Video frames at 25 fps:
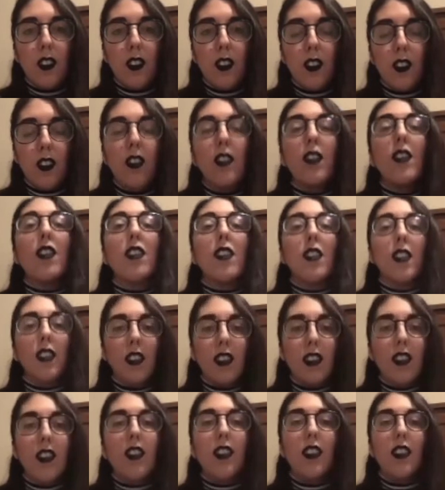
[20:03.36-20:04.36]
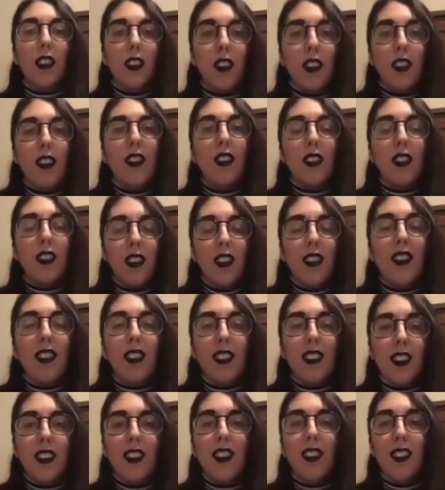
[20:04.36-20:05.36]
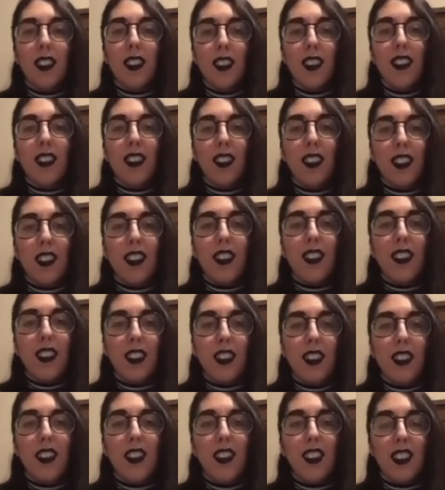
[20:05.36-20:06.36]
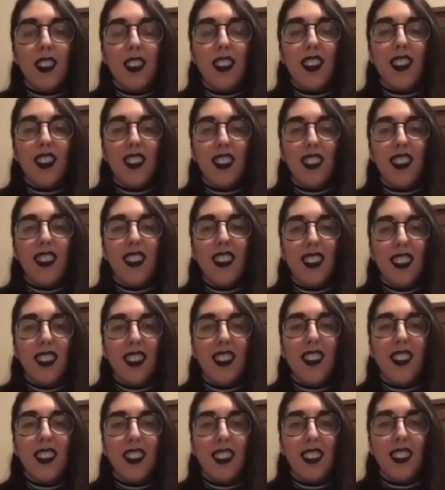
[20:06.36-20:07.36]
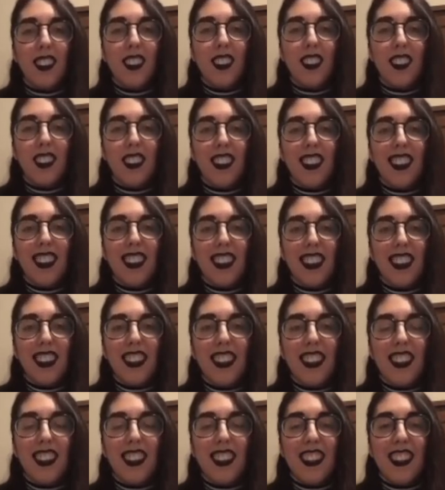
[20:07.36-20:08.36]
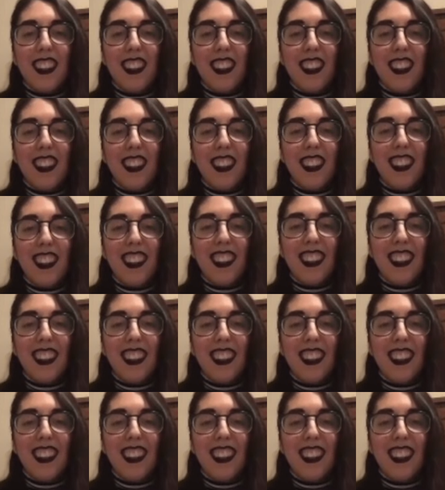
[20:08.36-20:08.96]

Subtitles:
(not speaking)